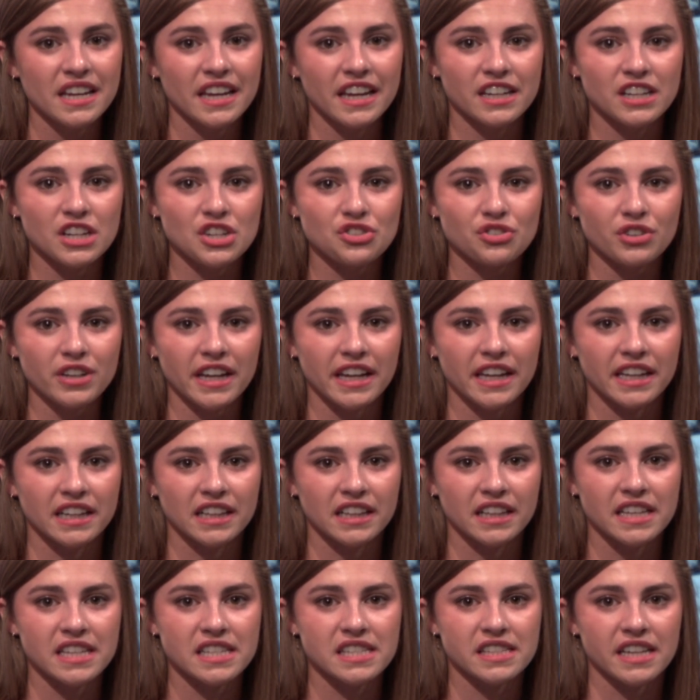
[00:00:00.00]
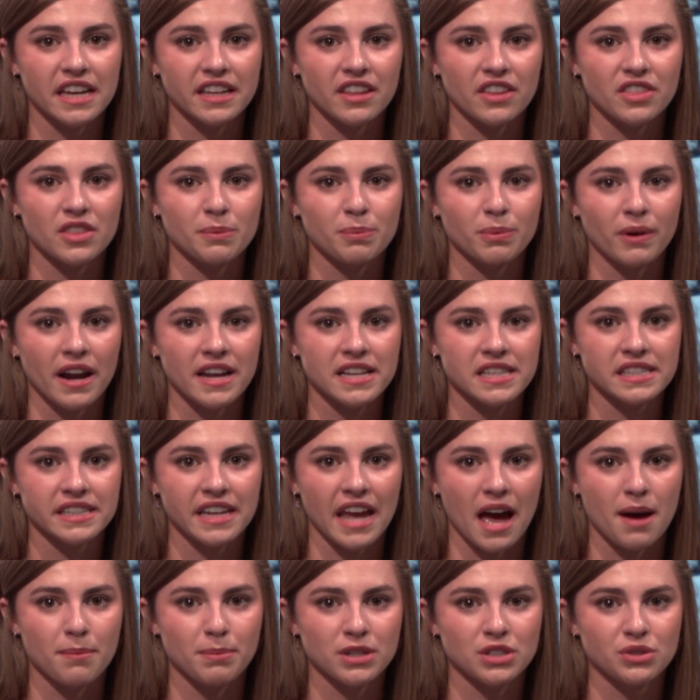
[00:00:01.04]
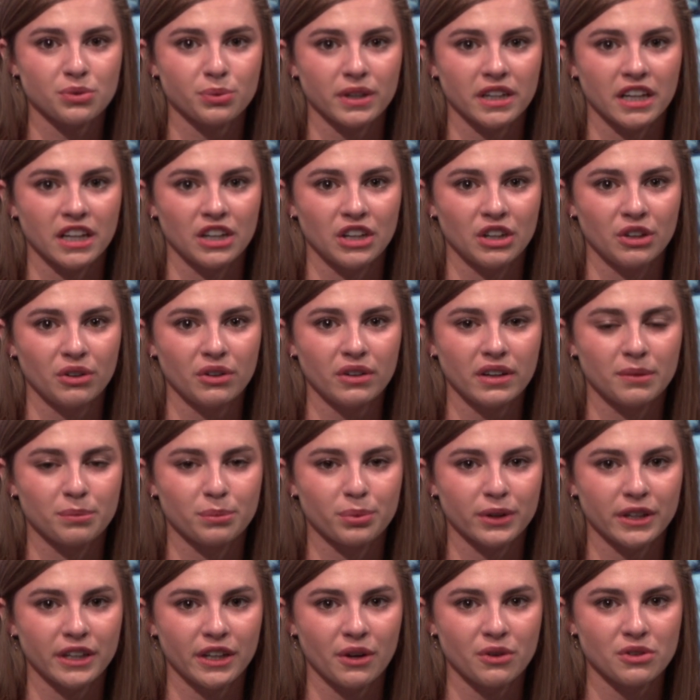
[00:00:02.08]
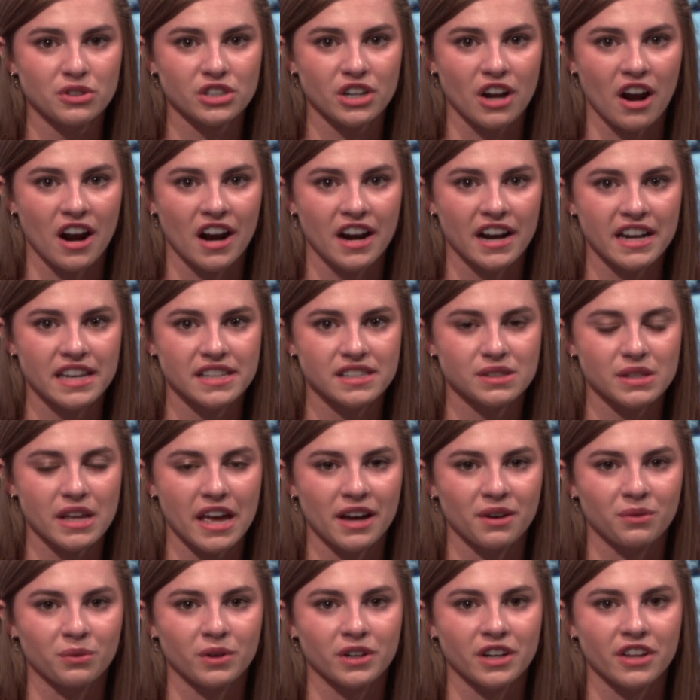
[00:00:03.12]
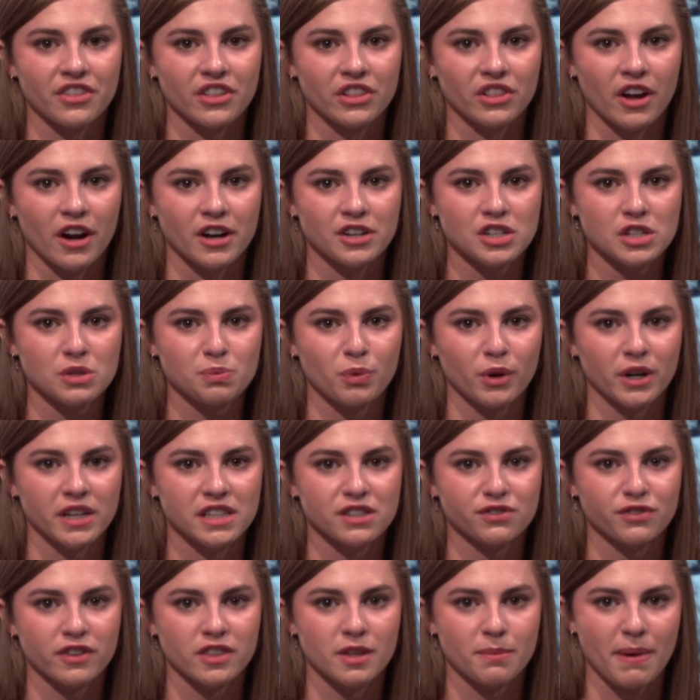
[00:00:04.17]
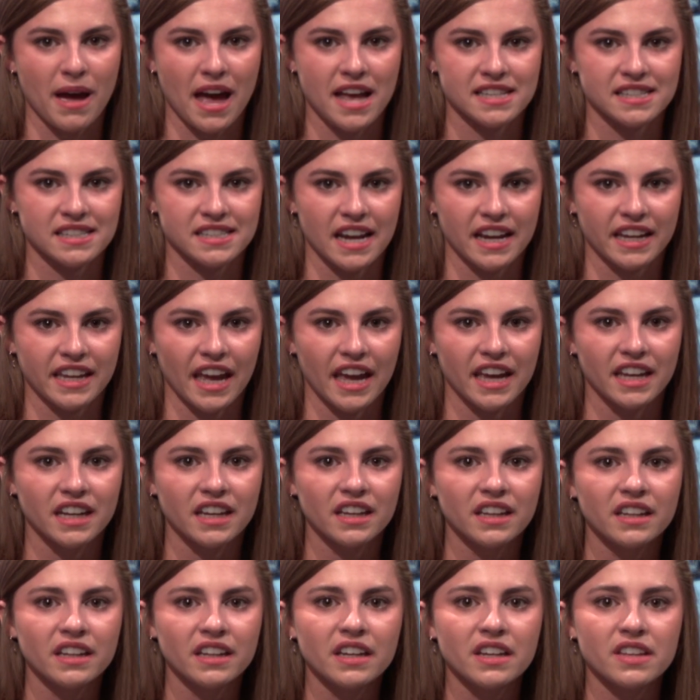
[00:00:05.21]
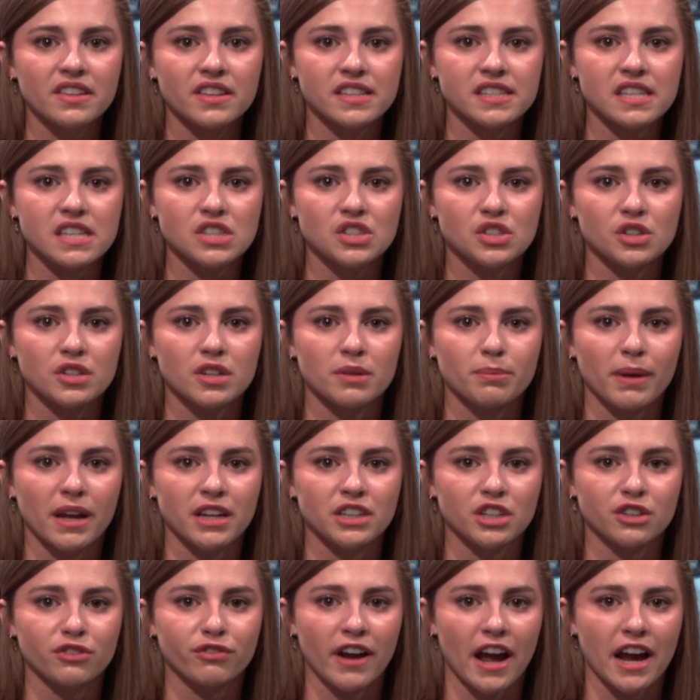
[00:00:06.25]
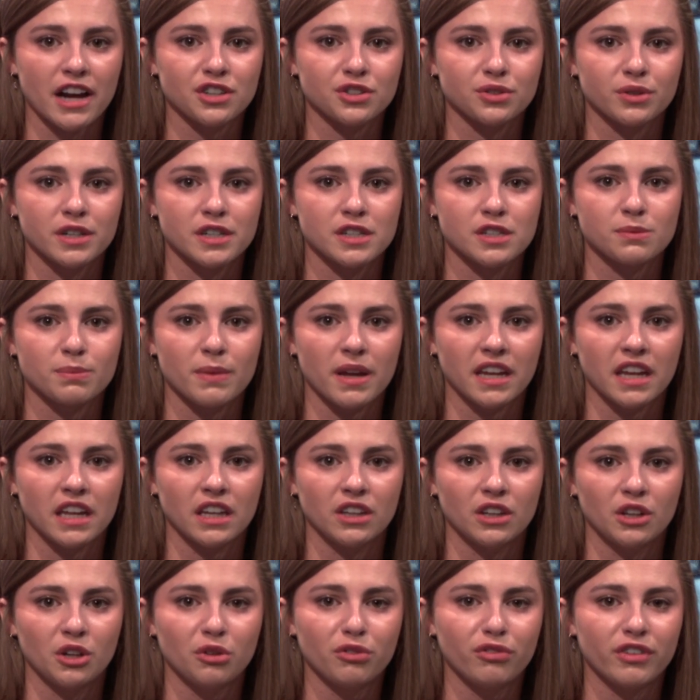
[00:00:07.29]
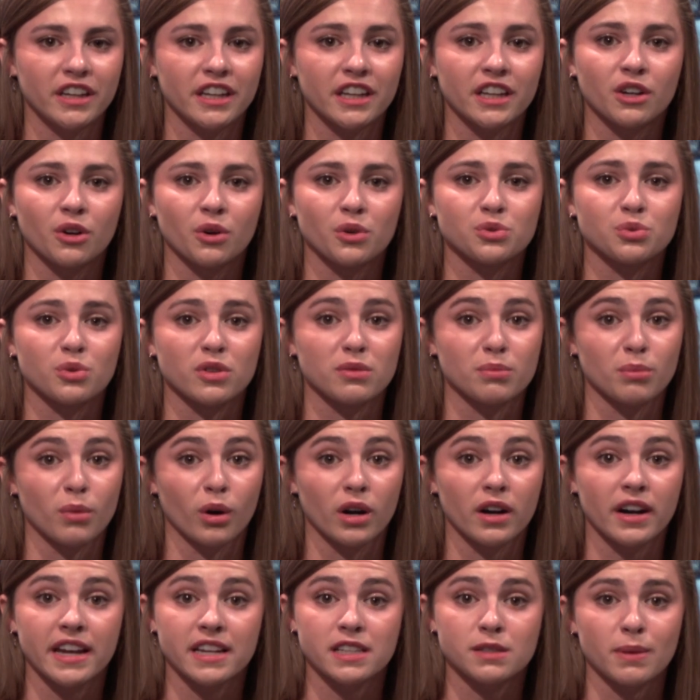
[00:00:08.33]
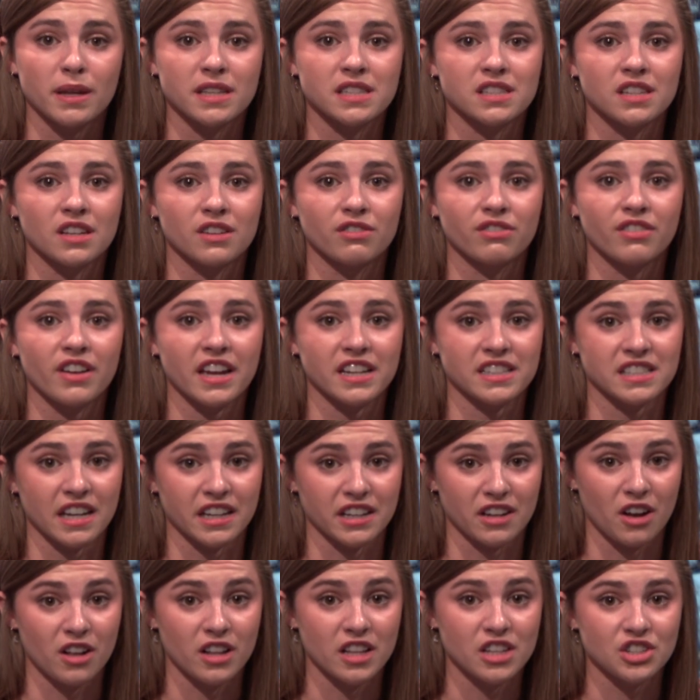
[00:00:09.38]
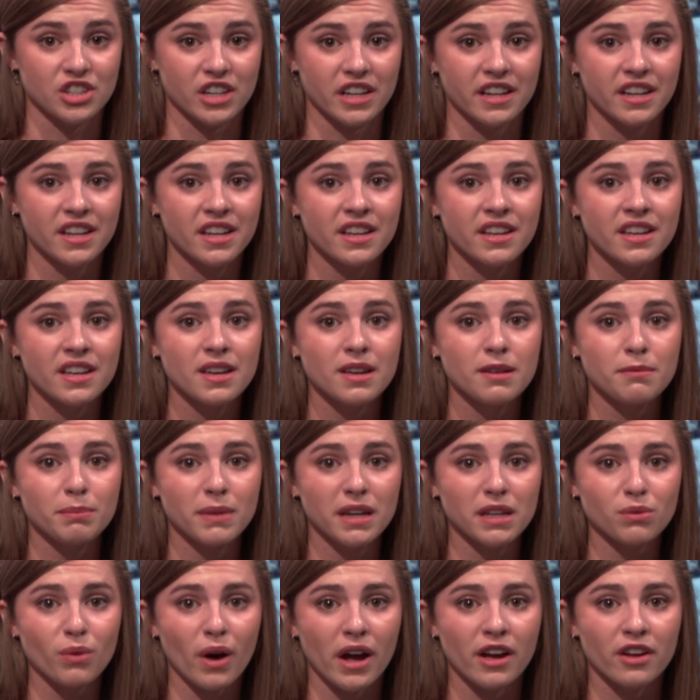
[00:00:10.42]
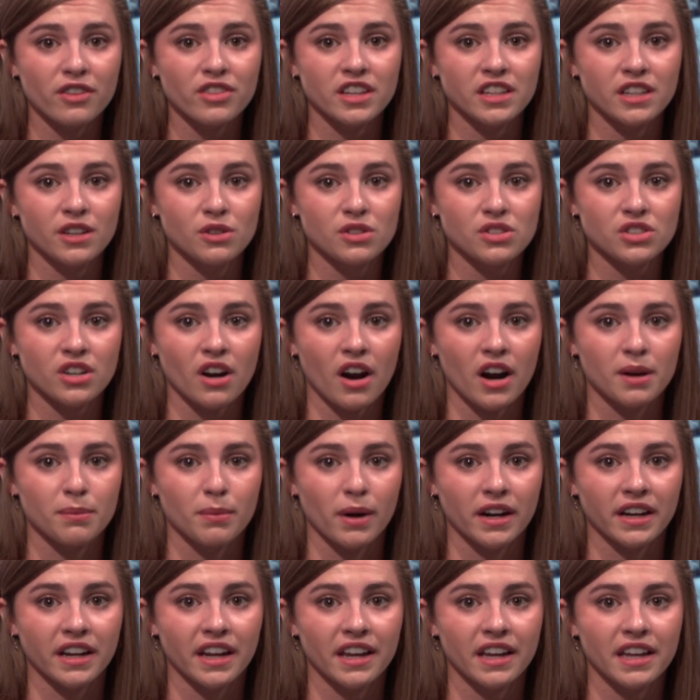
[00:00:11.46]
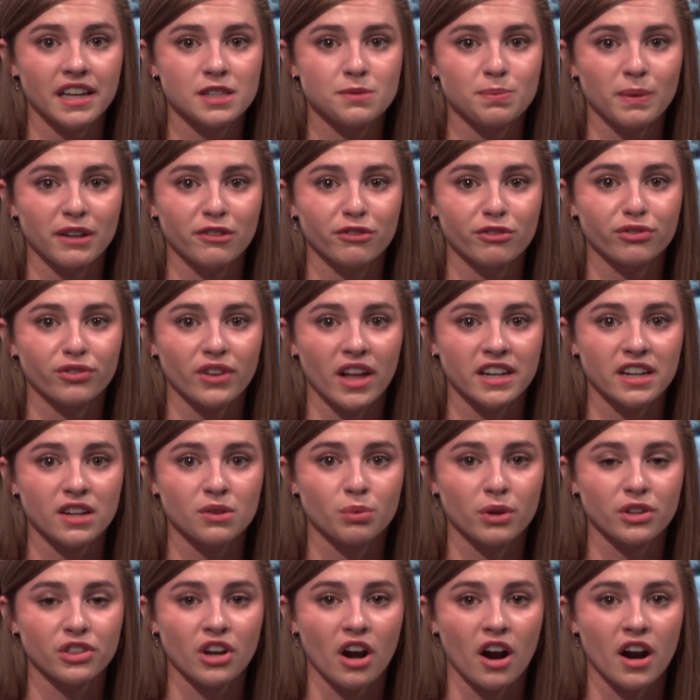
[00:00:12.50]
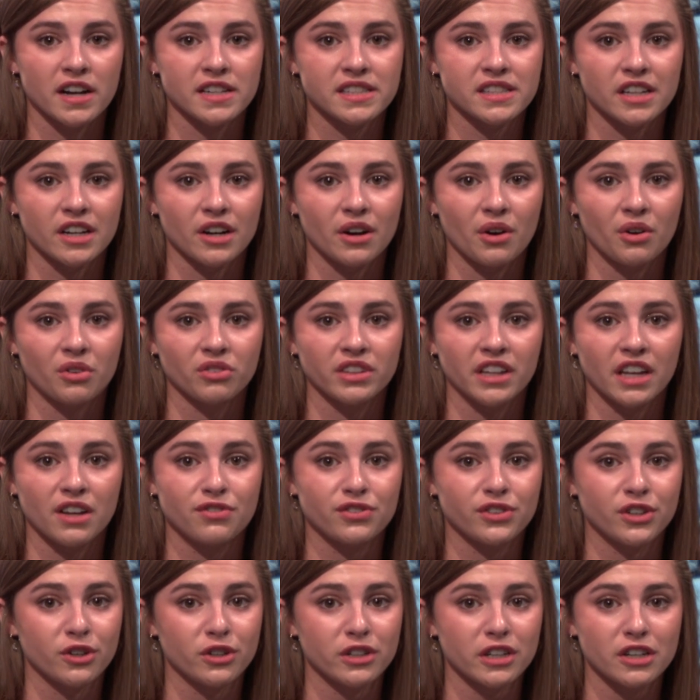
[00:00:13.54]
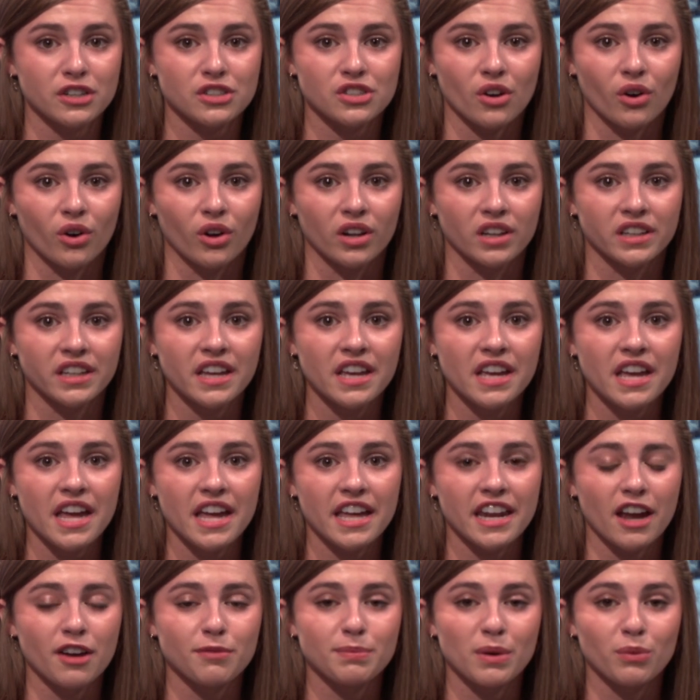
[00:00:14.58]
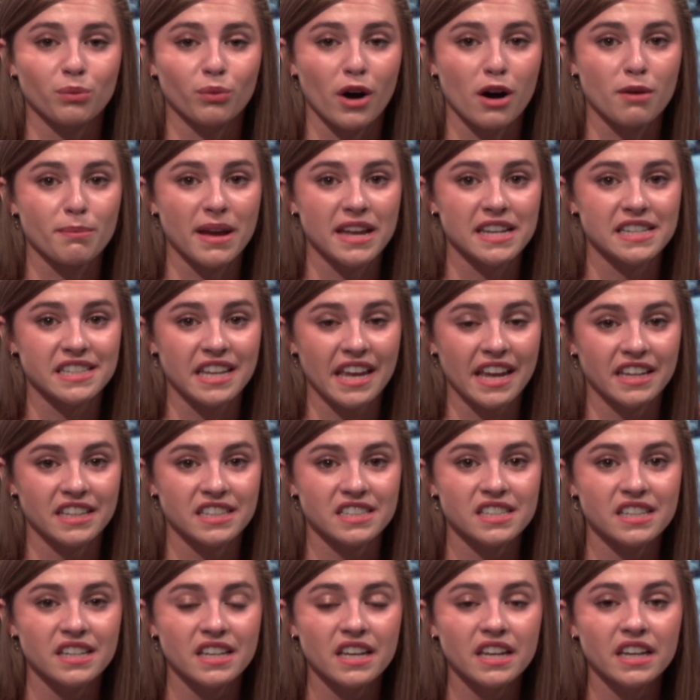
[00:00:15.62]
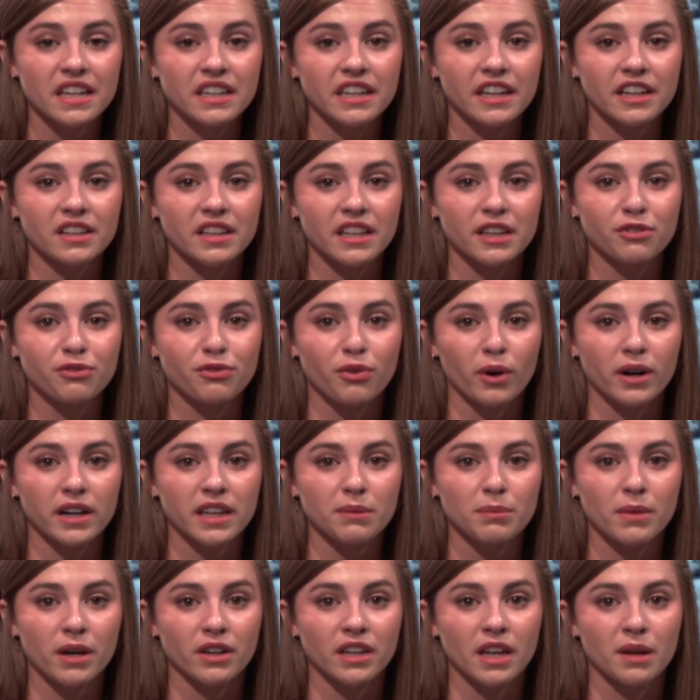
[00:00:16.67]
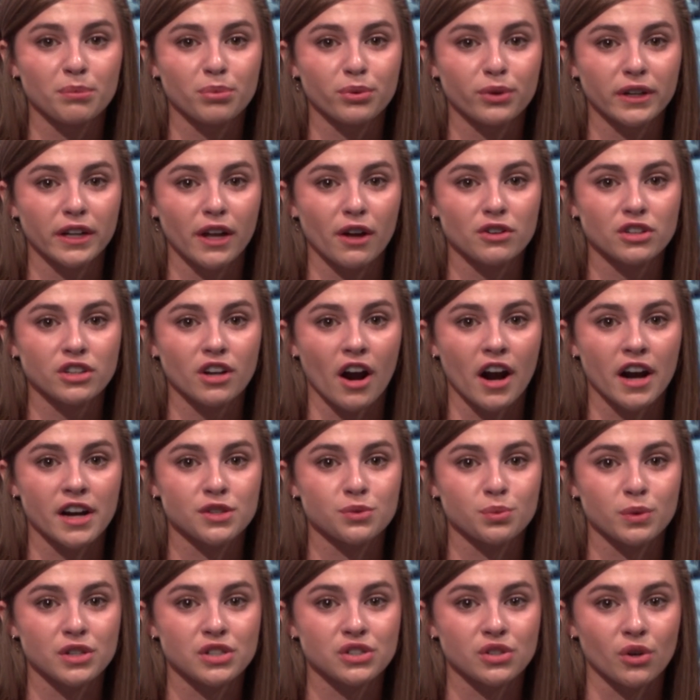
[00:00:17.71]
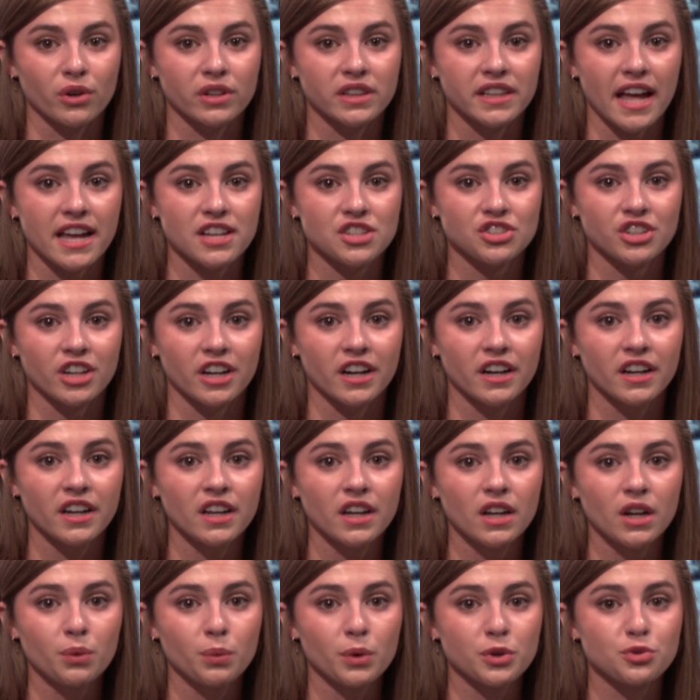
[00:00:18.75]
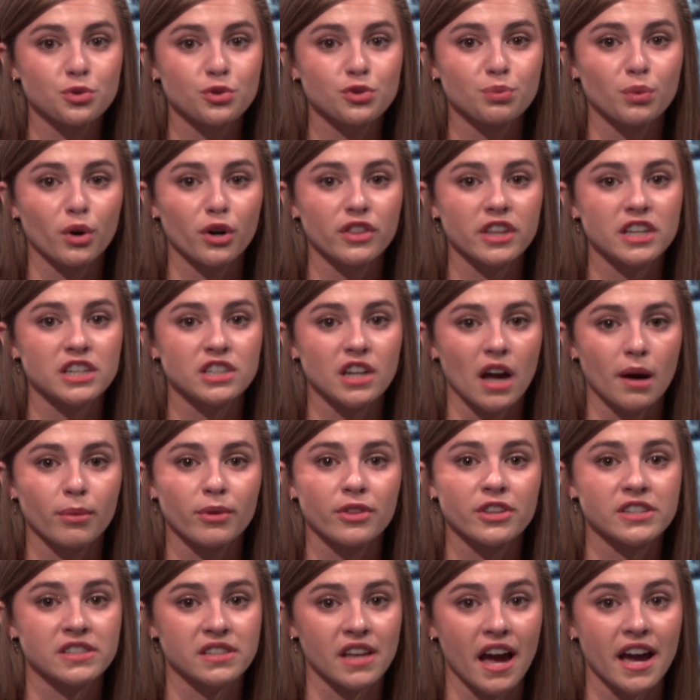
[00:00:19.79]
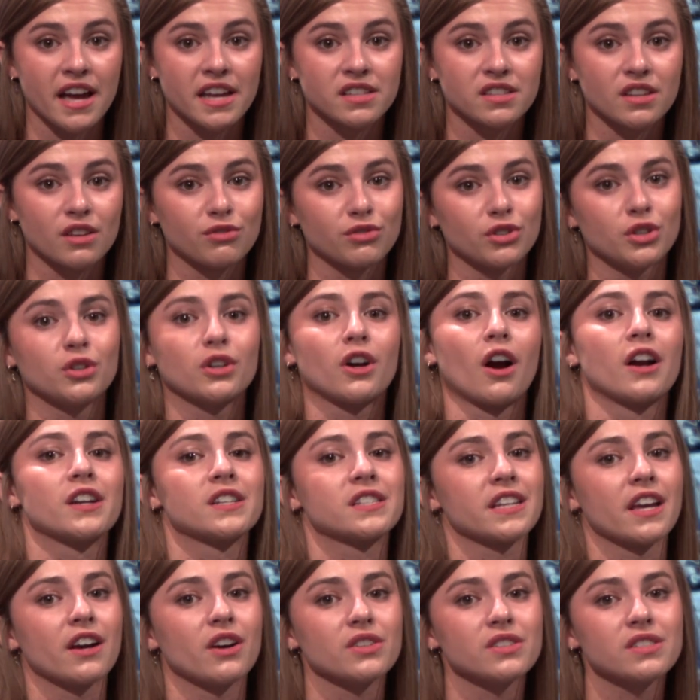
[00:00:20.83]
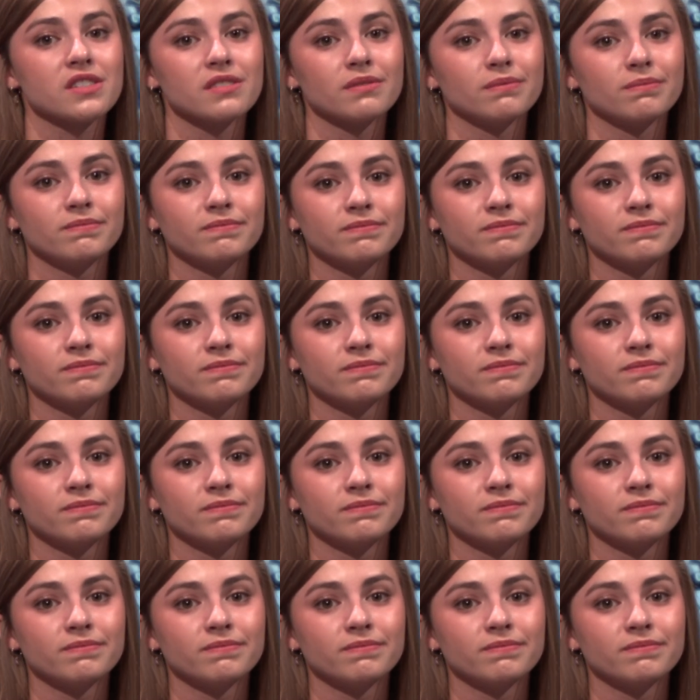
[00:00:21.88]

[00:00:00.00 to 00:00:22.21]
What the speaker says: Industry analysts say that the price gap between a new and pre-owned car is at one of the largest points from the past decade. This is due to manufacturers making new vehicles with more expensive technology. Meanwhile, the used car market is being flooded with cars that are only a few years old and have been well maintained. Nearly 40 million pre-owned cars were sold last year, which was more than double the size of new car sales.